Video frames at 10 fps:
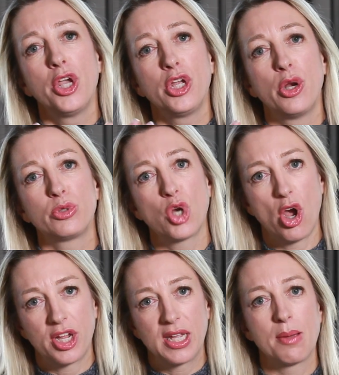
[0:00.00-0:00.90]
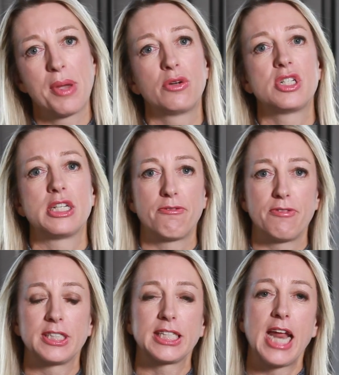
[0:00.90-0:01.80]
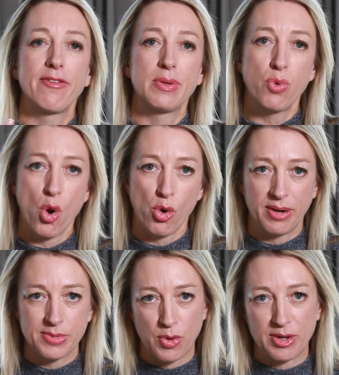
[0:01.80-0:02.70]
you know, talking about difference and having programs